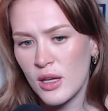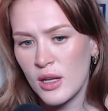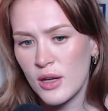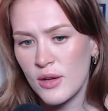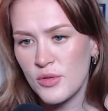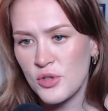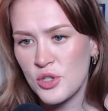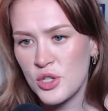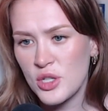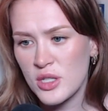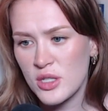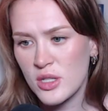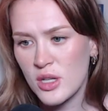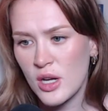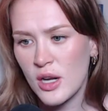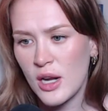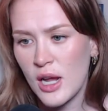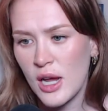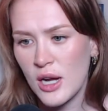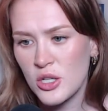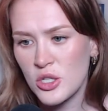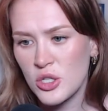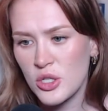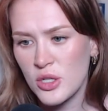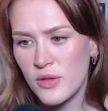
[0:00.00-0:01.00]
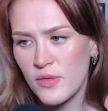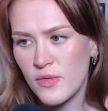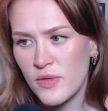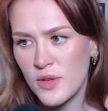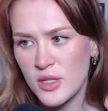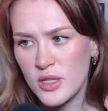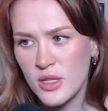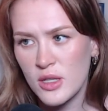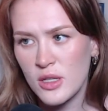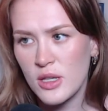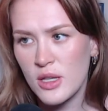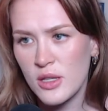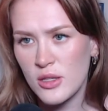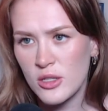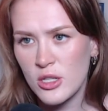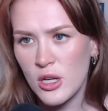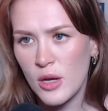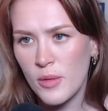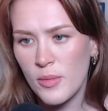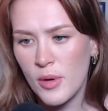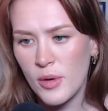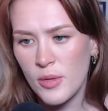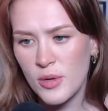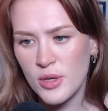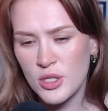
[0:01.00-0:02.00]
And if she's not actually physically at the top
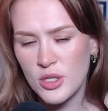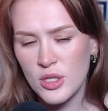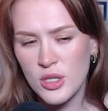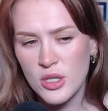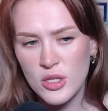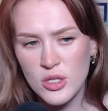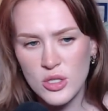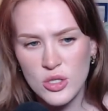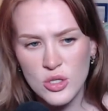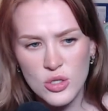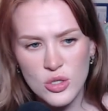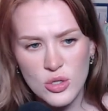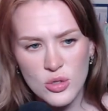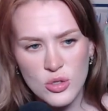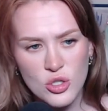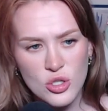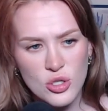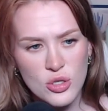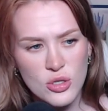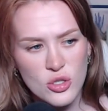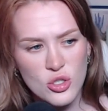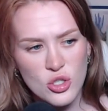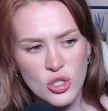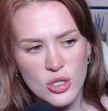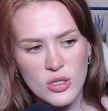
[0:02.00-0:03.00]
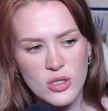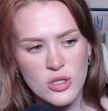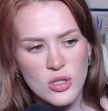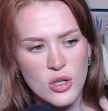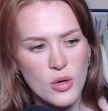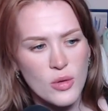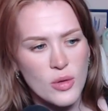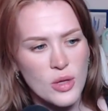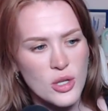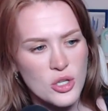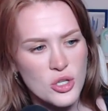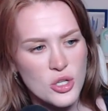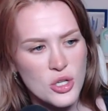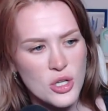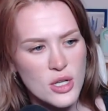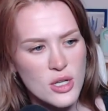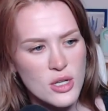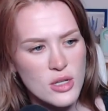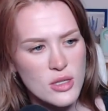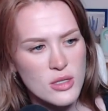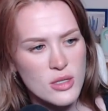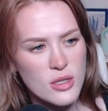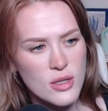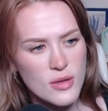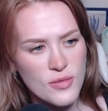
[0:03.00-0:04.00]
of my wish list, just know that she
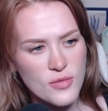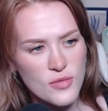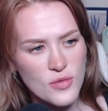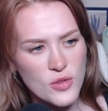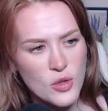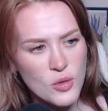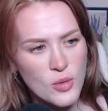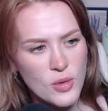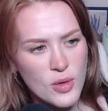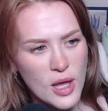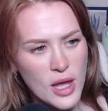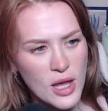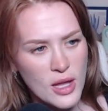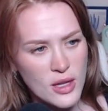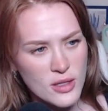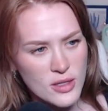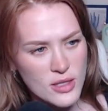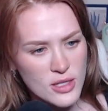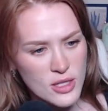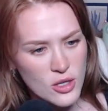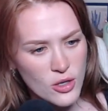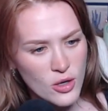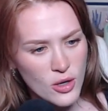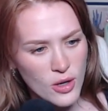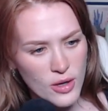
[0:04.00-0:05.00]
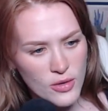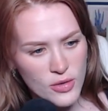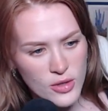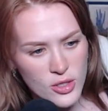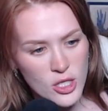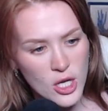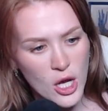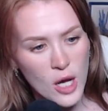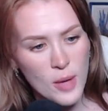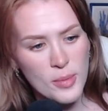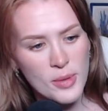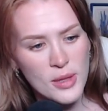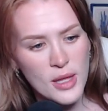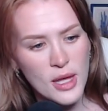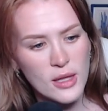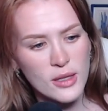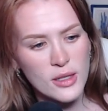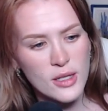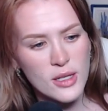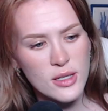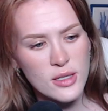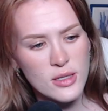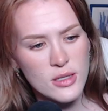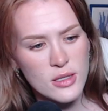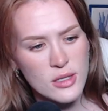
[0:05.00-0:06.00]
is. If you can't see her at the top of that
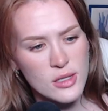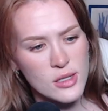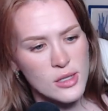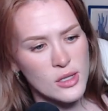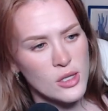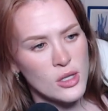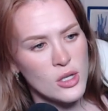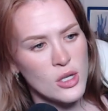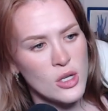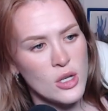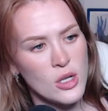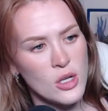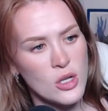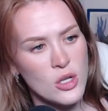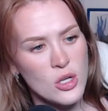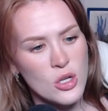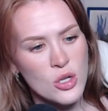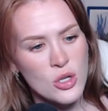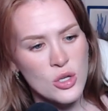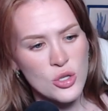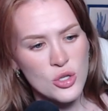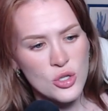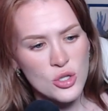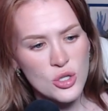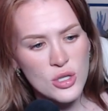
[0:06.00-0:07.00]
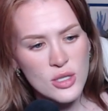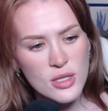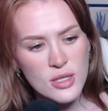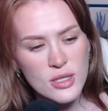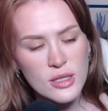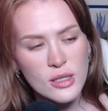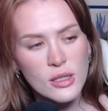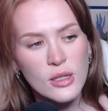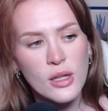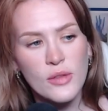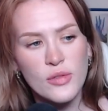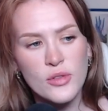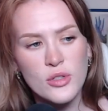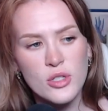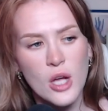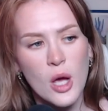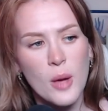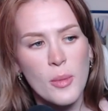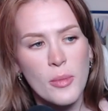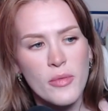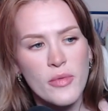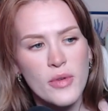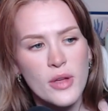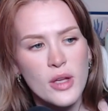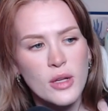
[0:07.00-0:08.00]
list, she's still at the
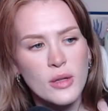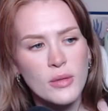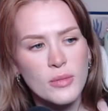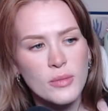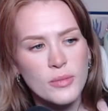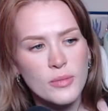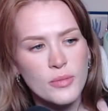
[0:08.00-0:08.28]
top of it.